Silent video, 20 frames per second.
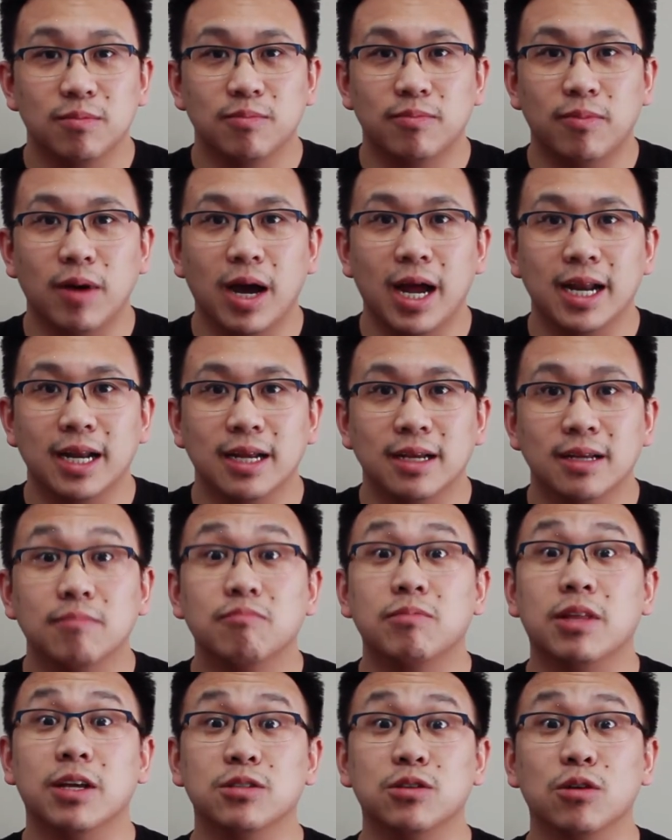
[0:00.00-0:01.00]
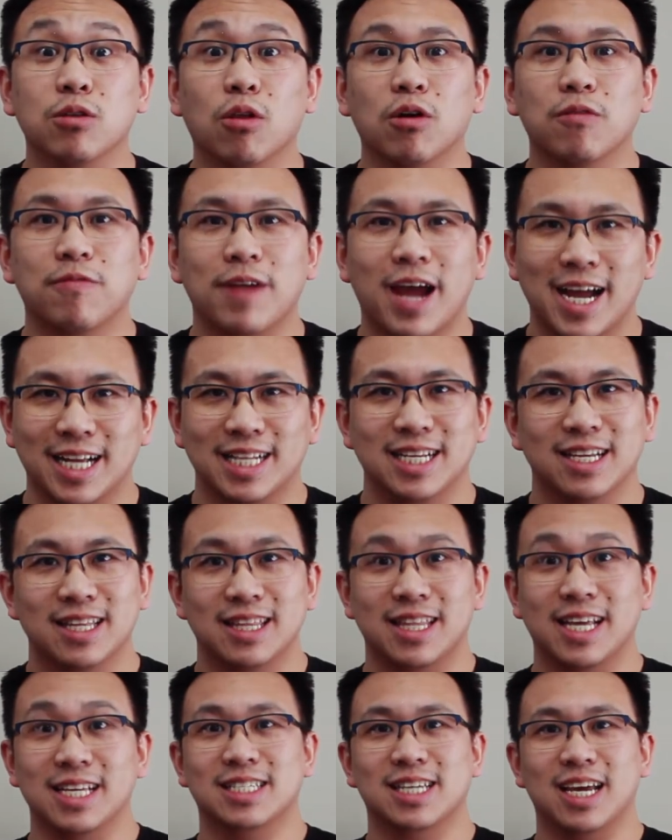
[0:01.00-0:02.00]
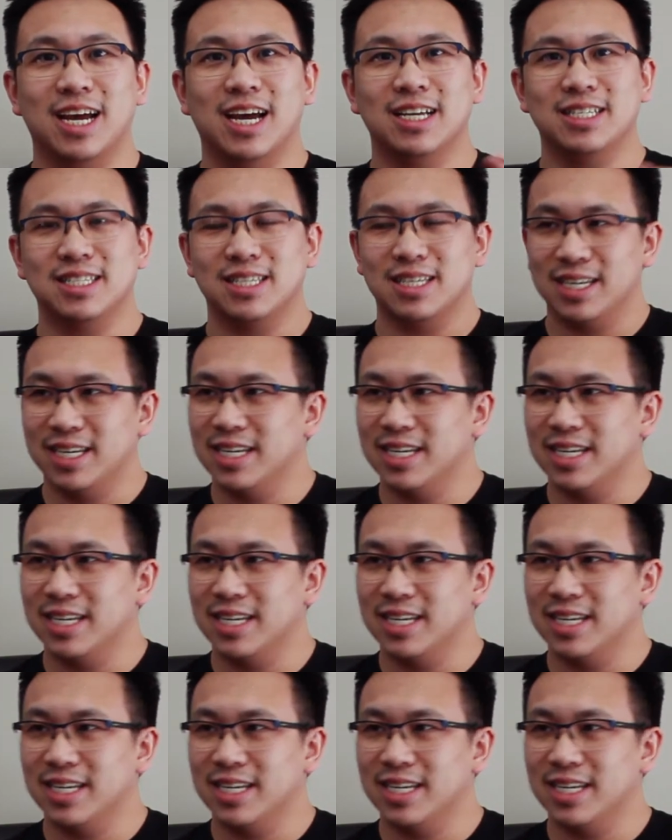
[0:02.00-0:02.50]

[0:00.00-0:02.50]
But there's your lore fact. Thanks guys.